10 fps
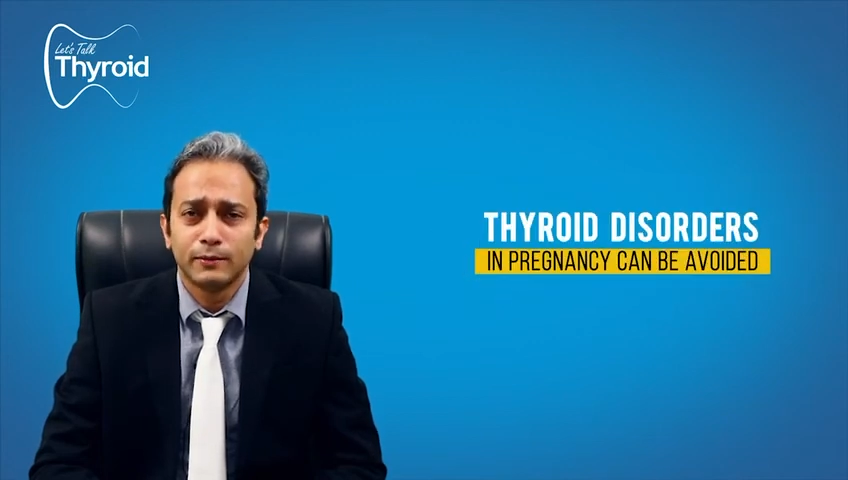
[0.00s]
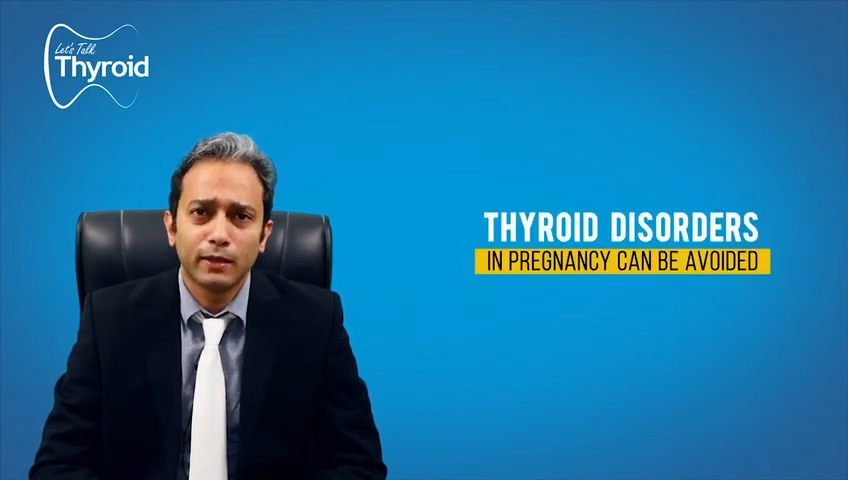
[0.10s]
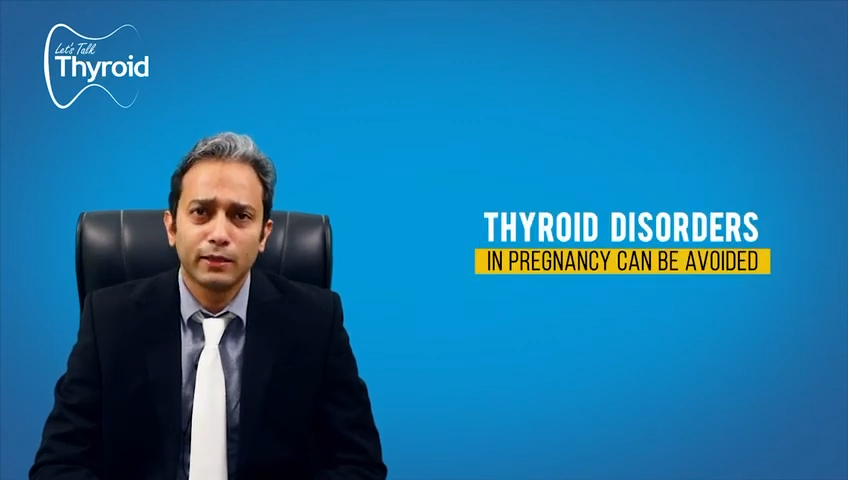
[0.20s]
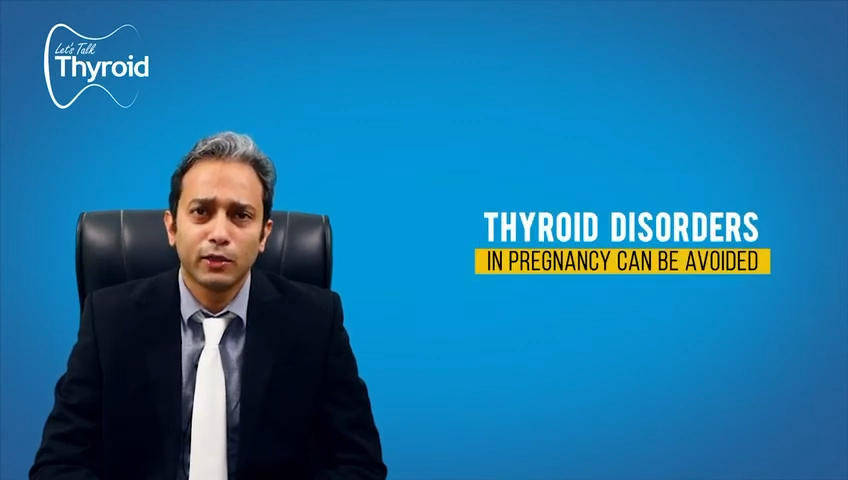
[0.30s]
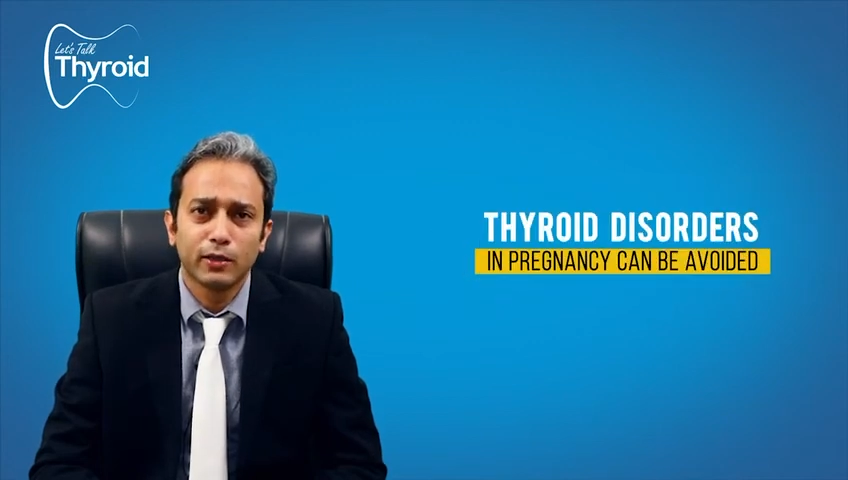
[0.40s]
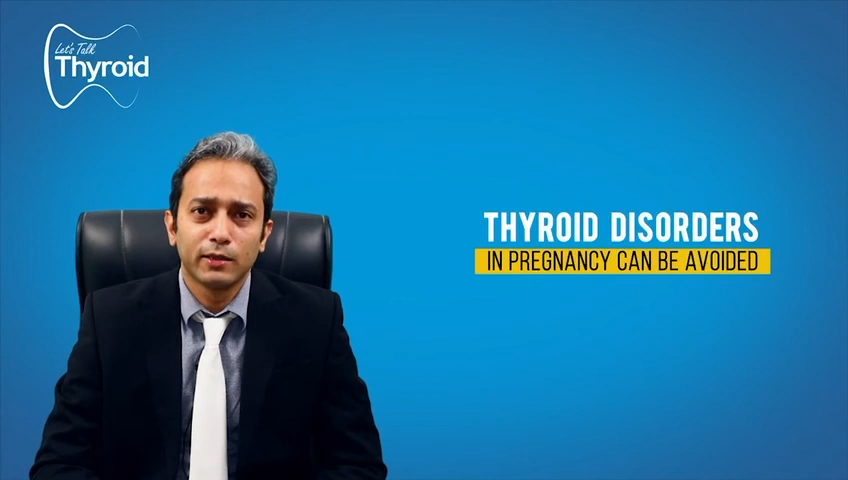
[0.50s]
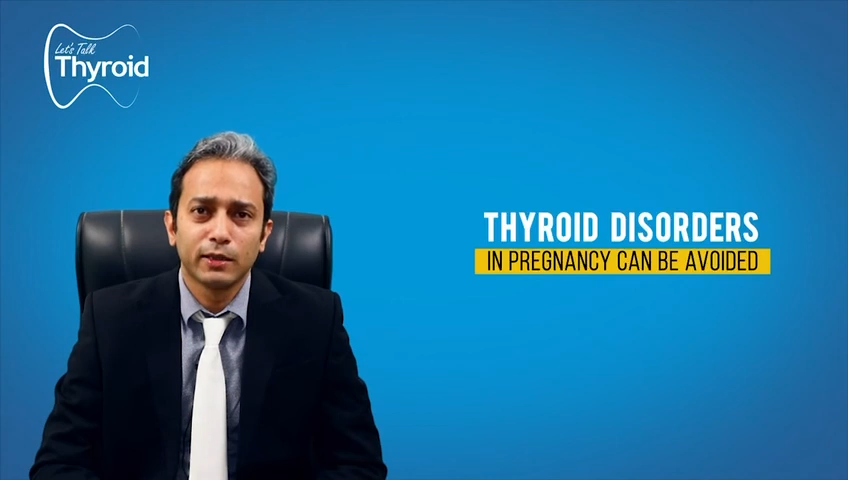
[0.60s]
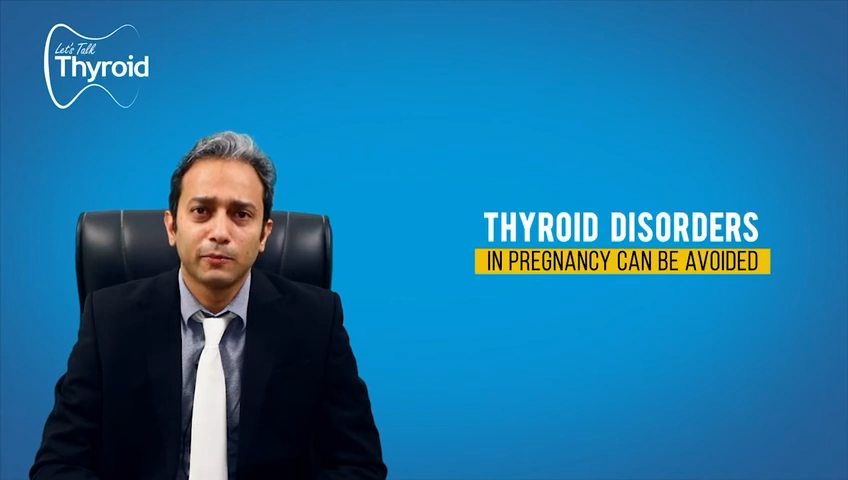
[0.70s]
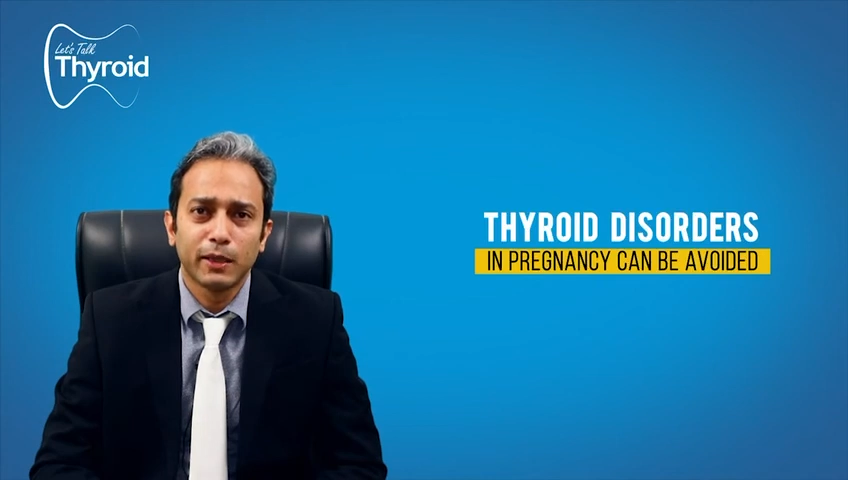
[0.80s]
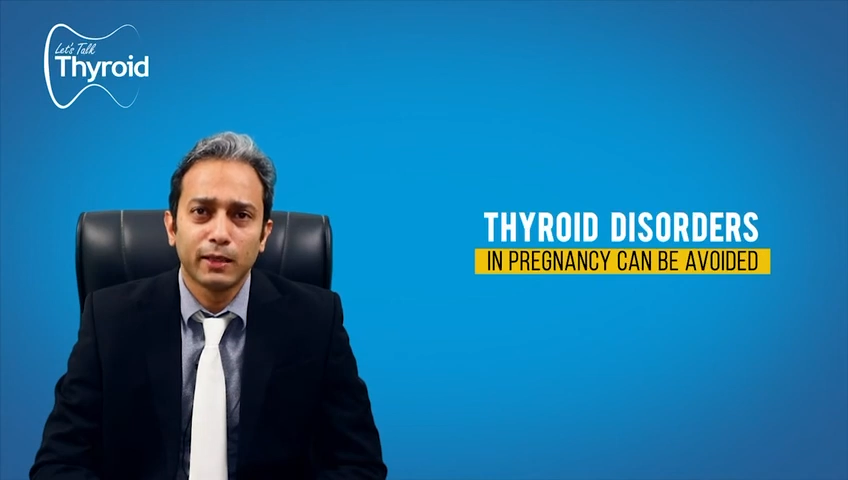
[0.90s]
disorders
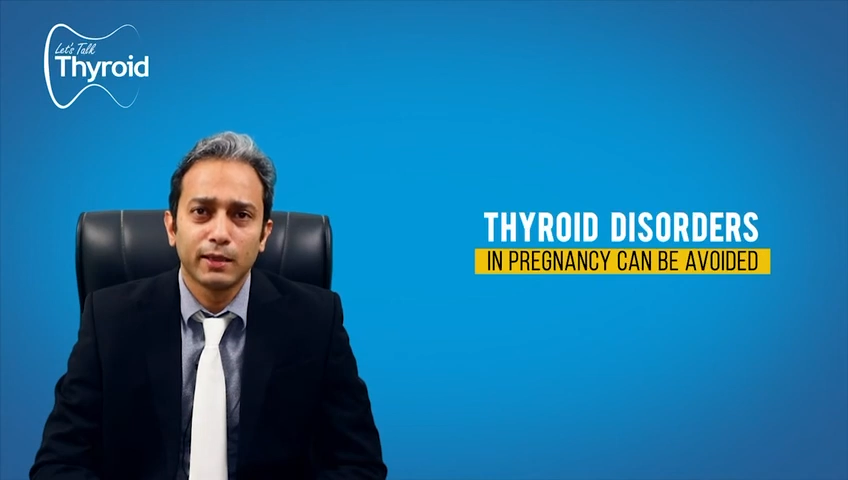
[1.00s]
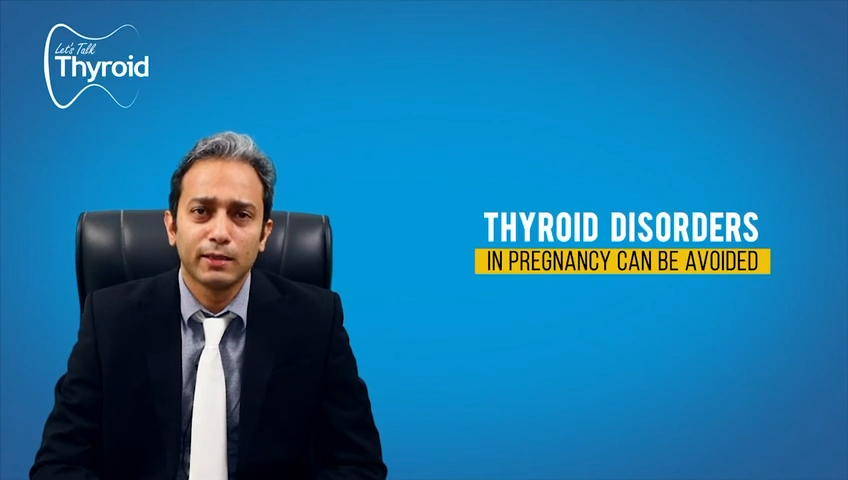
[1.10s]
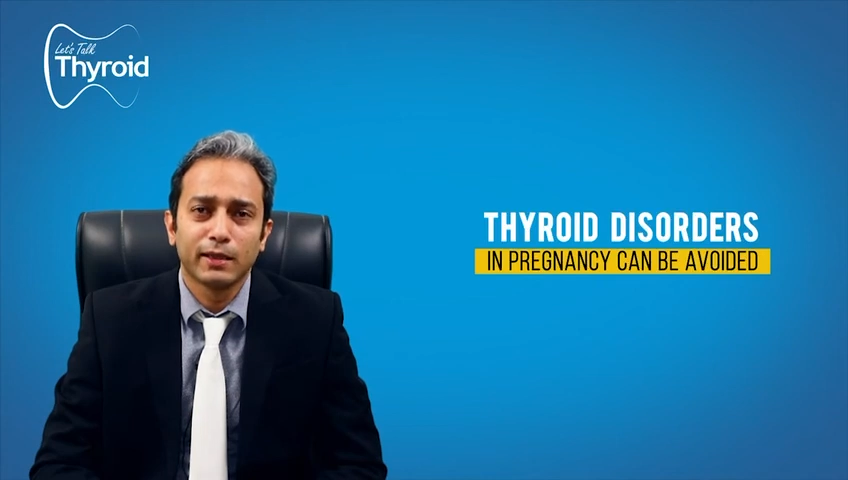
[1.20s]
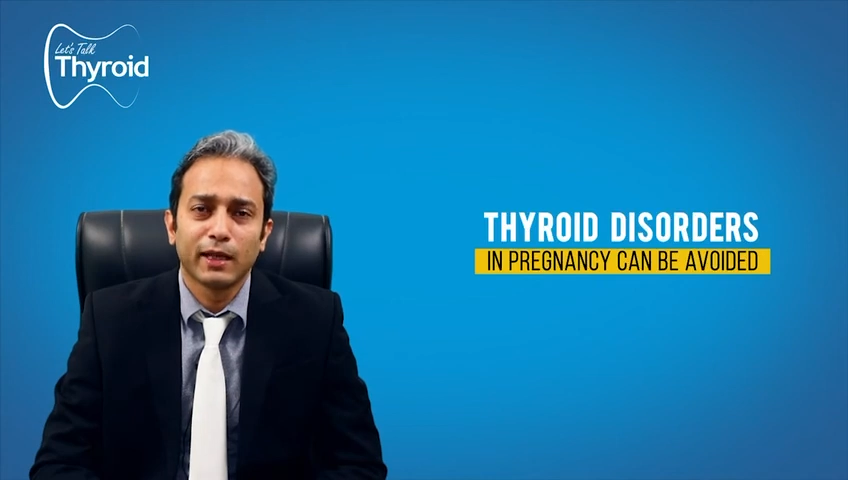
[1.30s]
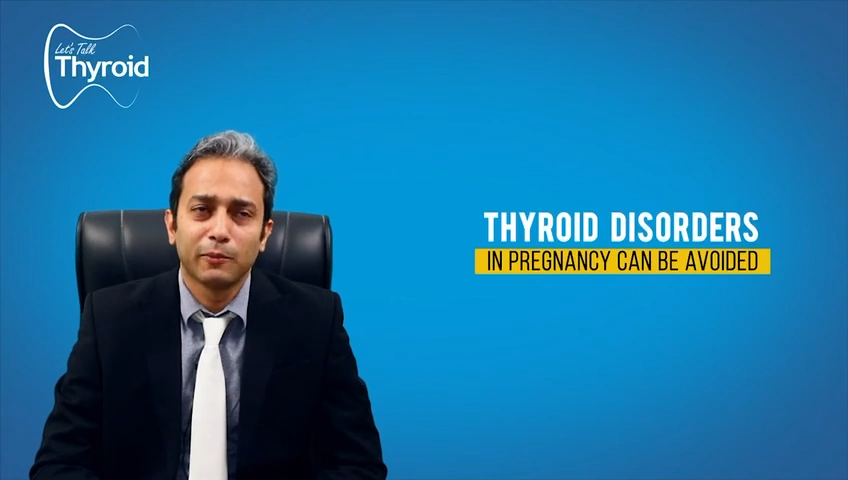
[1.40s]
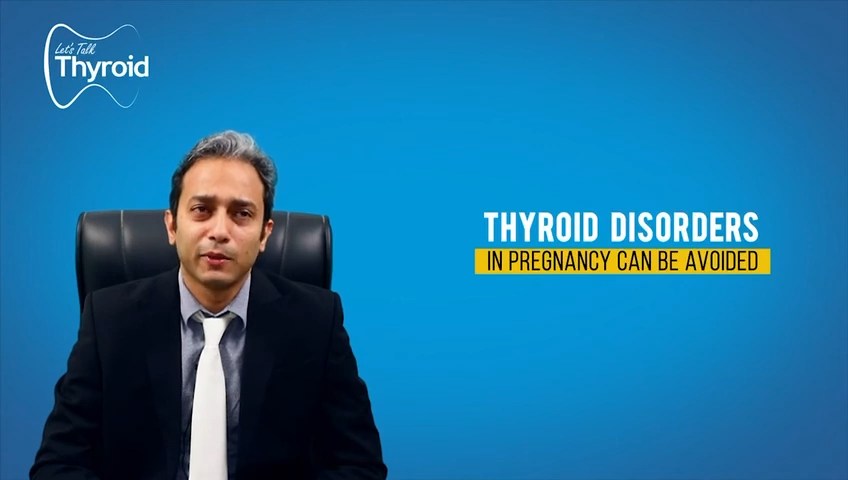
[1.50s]
in pregnancy can